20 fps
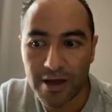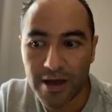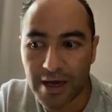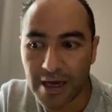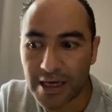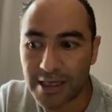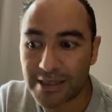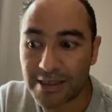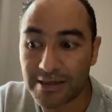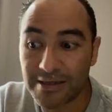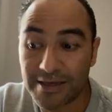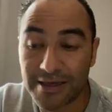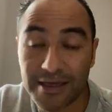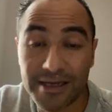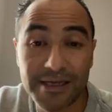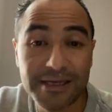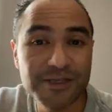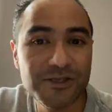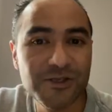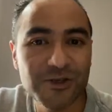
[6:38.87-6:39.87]
And
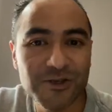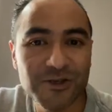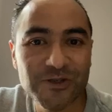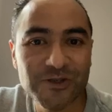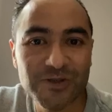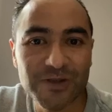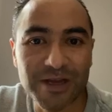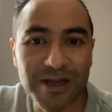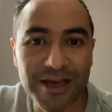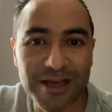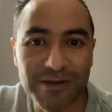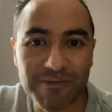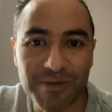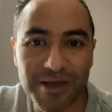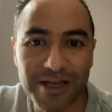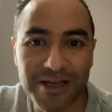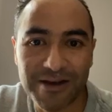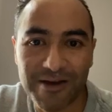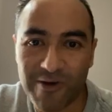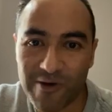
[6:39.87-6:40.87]
it is just like
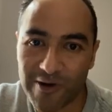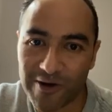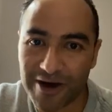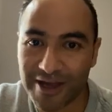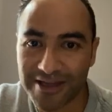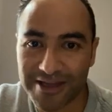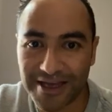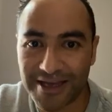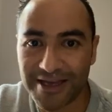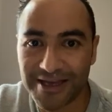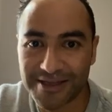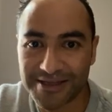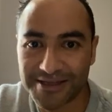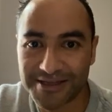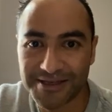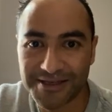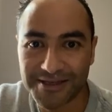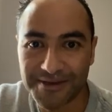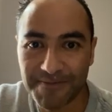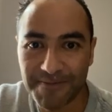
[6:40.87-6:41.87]
being on a
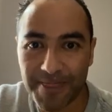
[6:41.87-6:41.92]
diet.